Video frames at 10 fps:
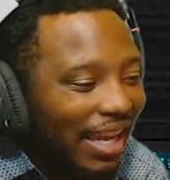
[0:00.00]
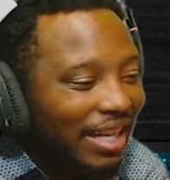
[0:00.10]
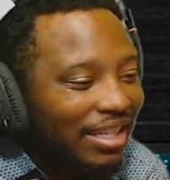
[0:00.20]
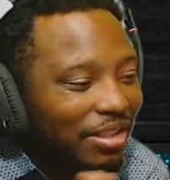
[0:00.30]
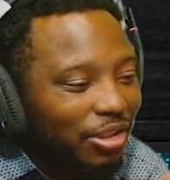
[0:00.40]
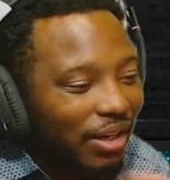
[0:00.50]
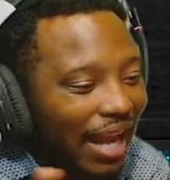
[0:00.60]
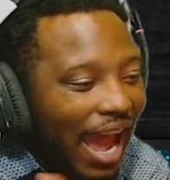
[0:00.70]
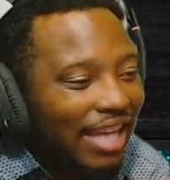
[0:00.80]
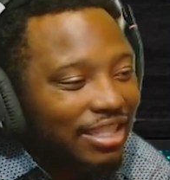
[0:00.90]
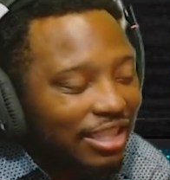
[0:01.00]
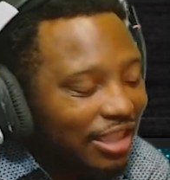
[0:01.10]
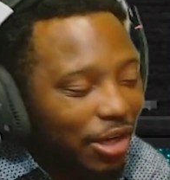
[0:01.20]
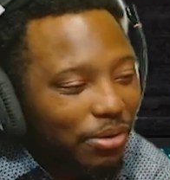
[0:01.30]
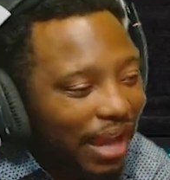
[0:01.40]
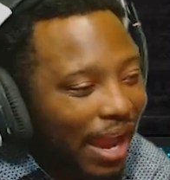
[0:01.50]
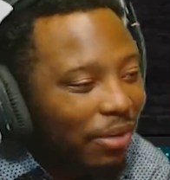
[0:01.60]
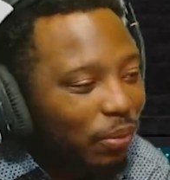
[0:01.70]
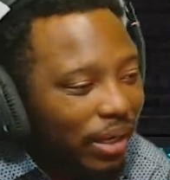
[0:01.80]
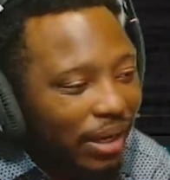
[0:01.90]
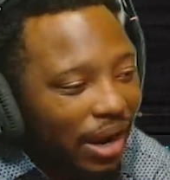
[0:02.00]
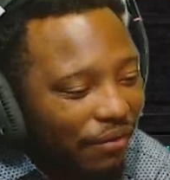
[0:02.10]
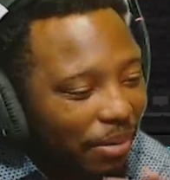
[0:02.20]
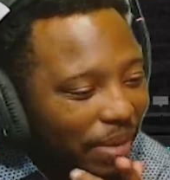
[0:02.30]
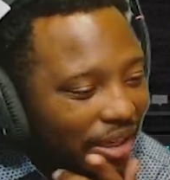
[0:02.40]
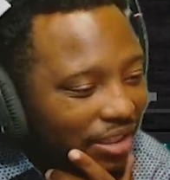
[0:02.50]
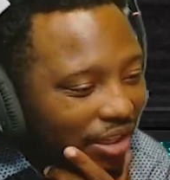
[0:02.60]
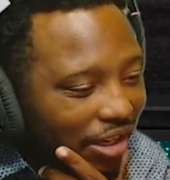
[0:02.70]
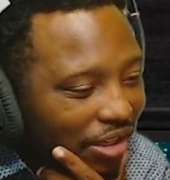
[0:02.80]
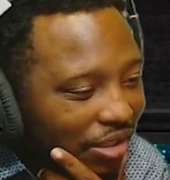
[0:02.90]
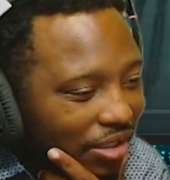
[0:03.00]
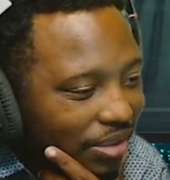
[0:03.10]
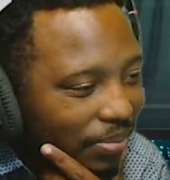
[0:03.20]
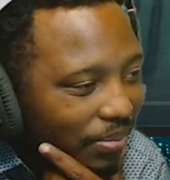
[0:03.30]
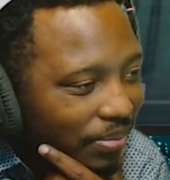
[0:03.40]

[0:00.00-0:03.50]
it the train has to slow down whenever it makes turns.